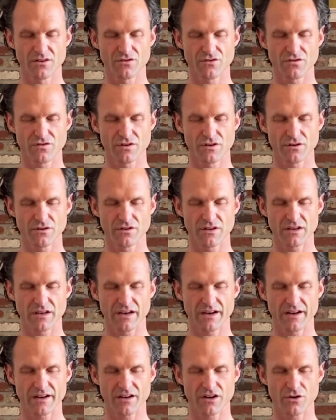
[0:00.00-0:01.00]
Feel the
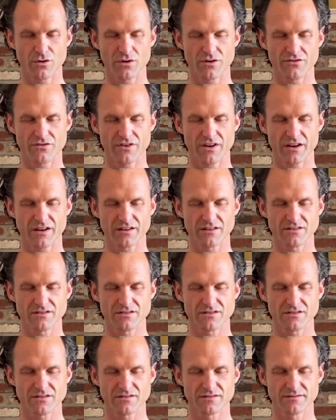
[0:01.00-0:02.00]
echo effect,
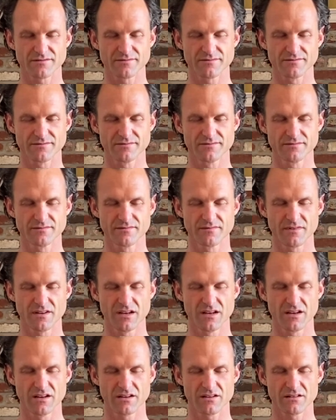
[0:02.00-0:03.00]

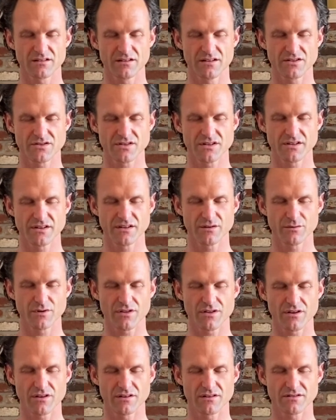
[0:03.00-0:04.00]
listening
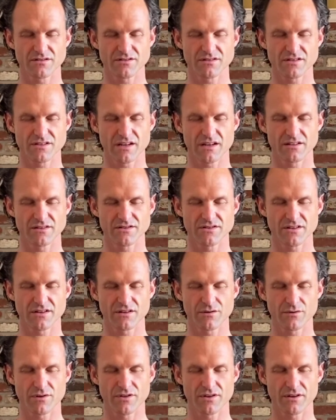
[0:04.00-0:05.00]
within, sensing
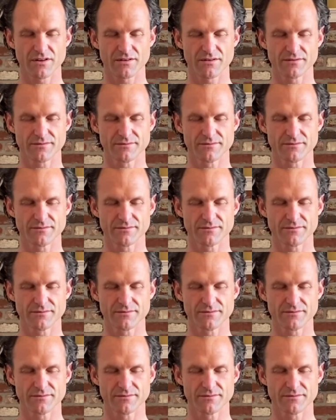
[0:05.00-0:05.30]
within.